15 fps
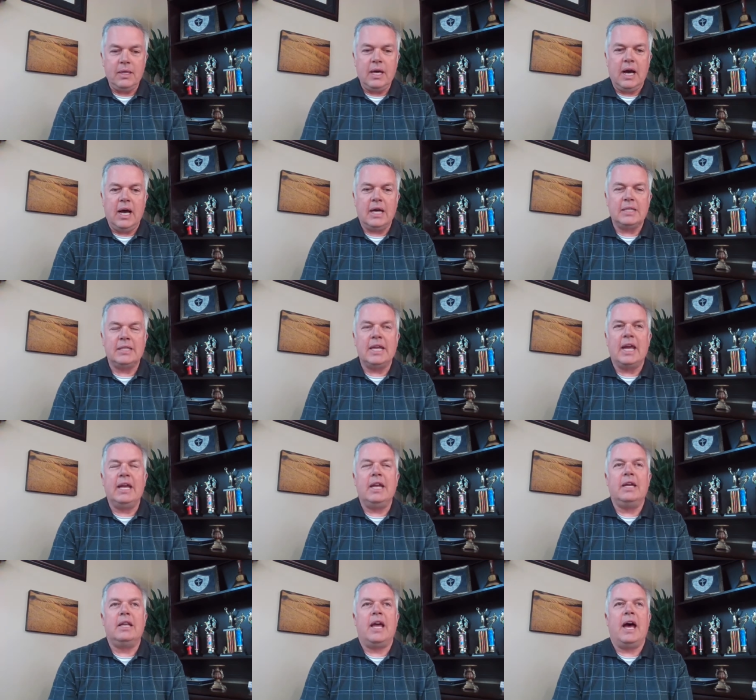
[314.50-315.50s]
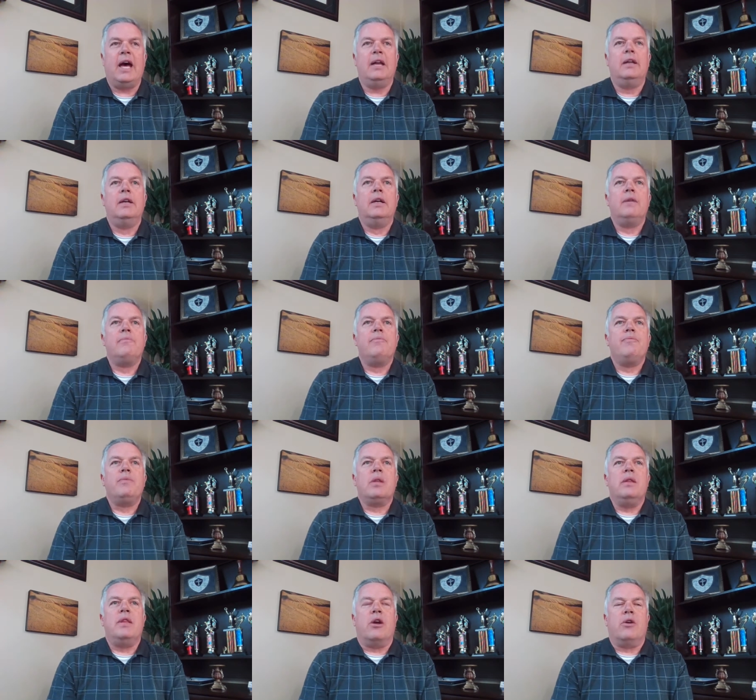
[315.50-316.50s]
uh, stating that
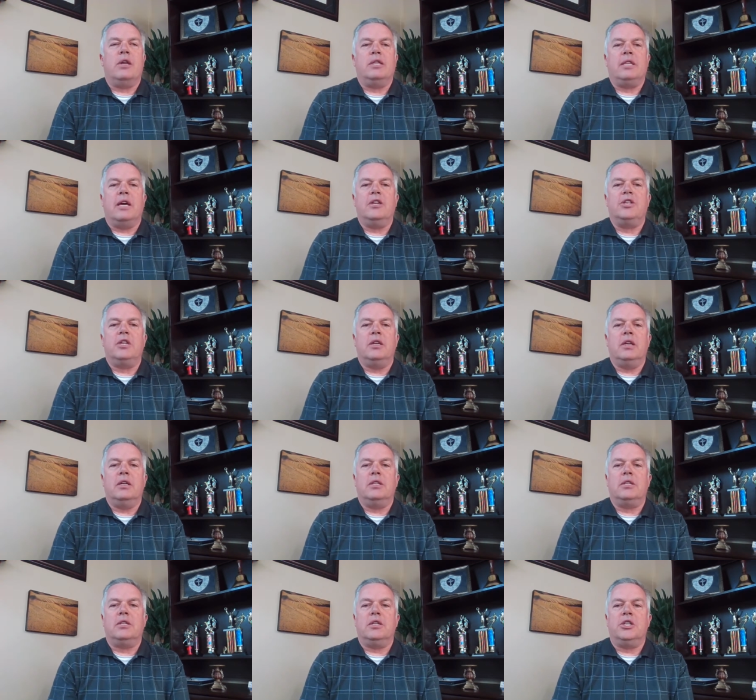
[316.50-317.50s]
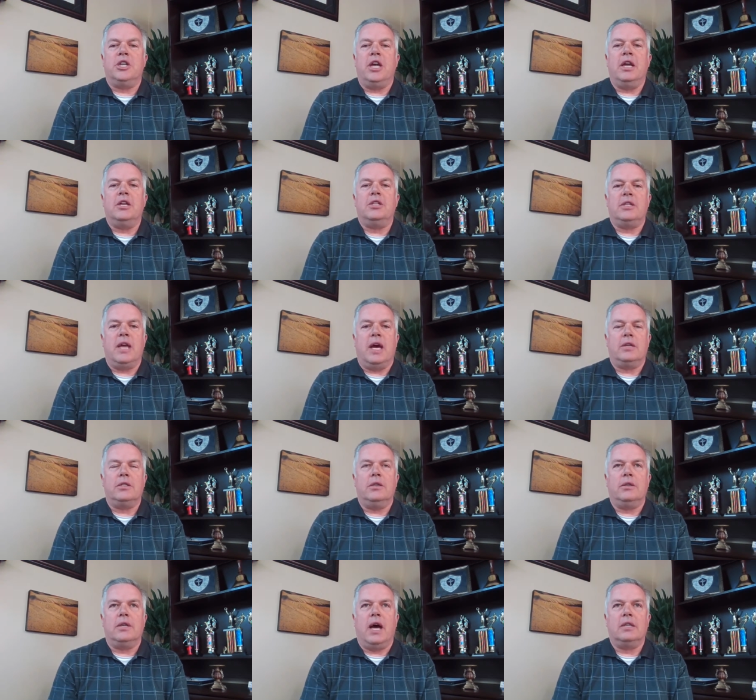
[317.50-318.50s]
their intention is to change that
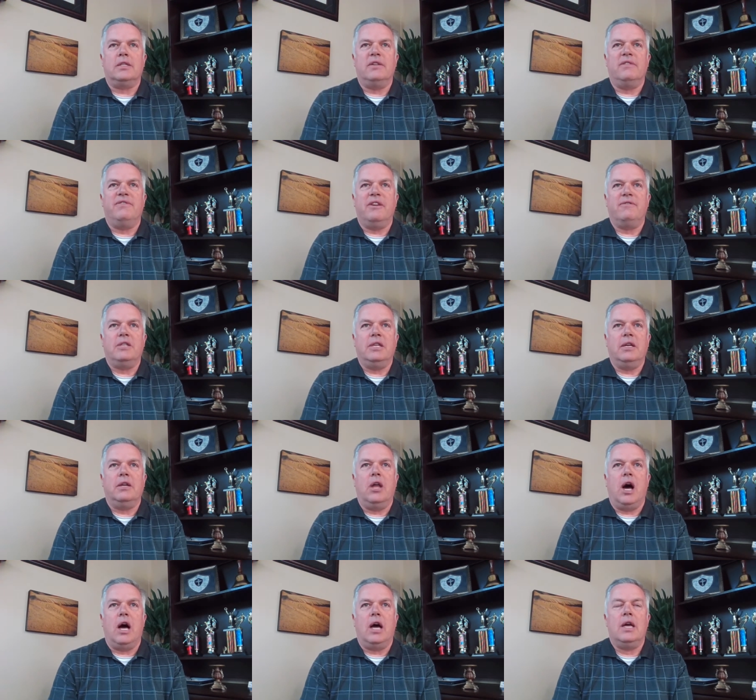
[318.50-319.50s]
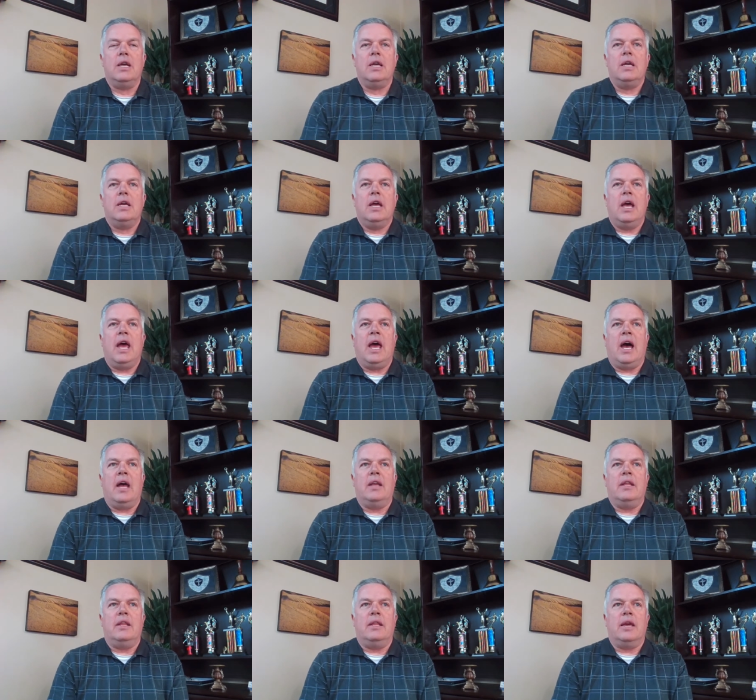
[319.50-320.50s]
2015 law
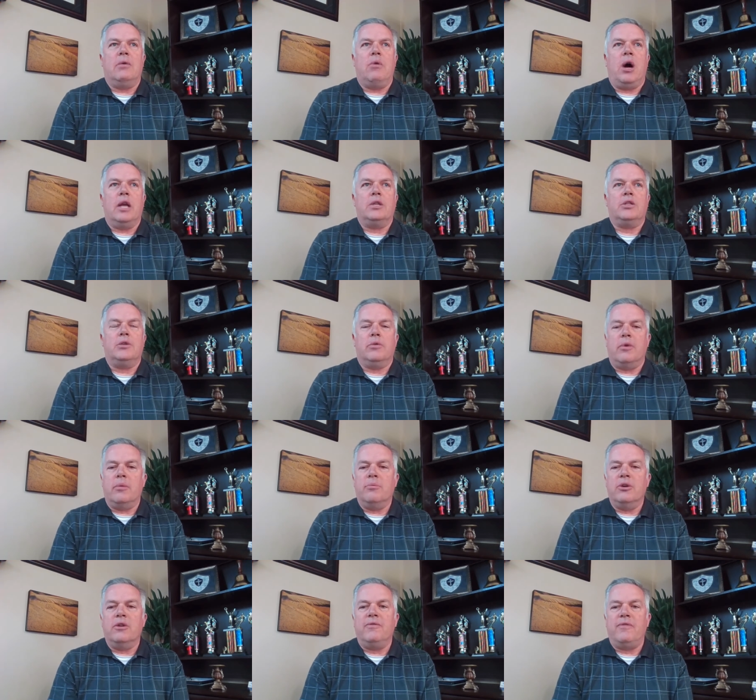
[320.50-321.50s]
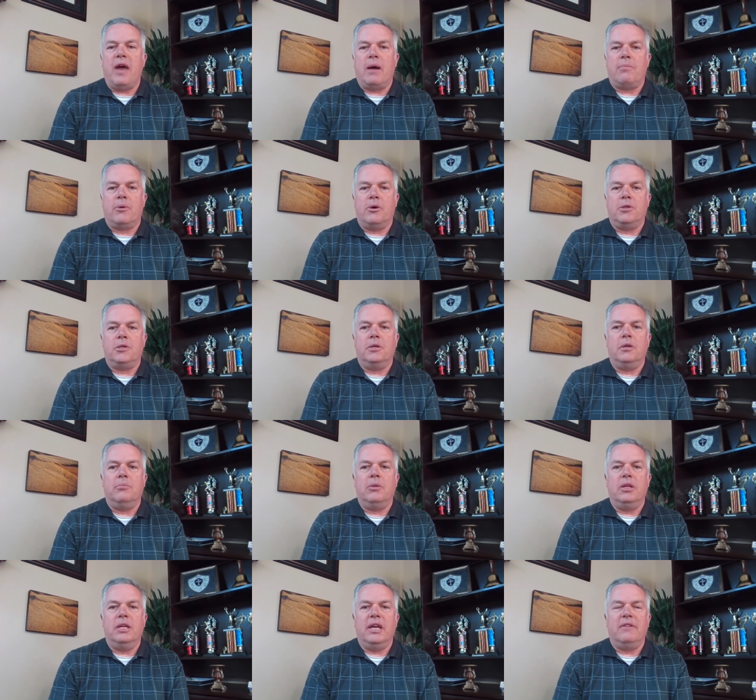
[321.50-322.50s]
and they want to remove that personal
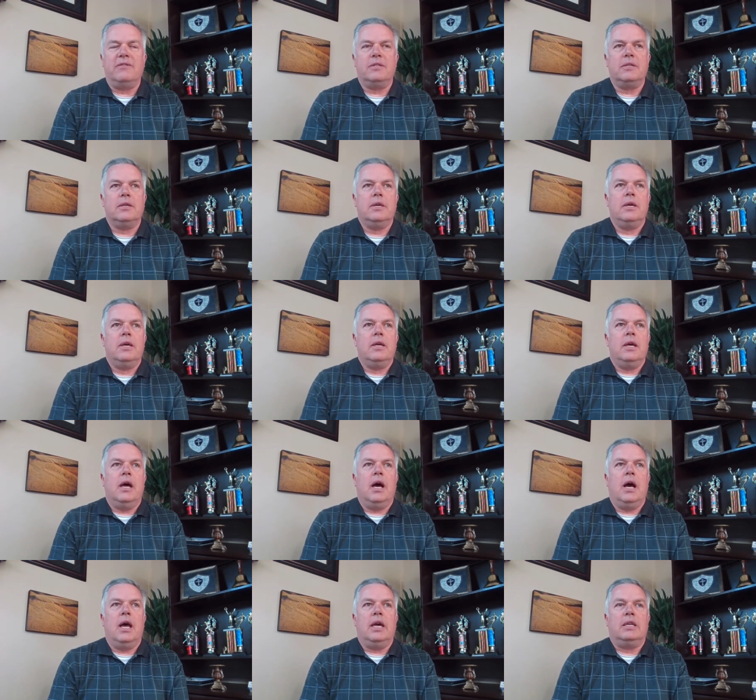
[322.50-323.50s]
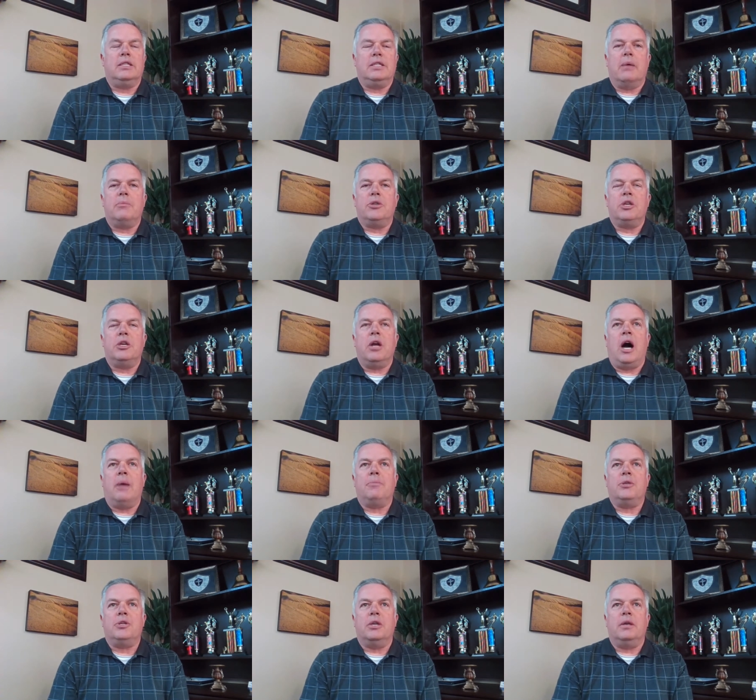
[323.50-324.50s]
beliefs uh, exemption
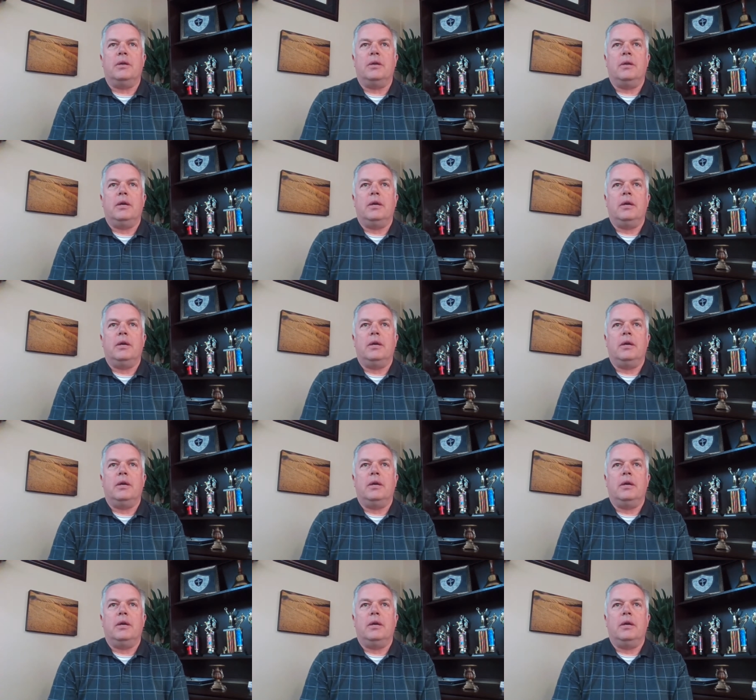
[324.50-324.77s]
option.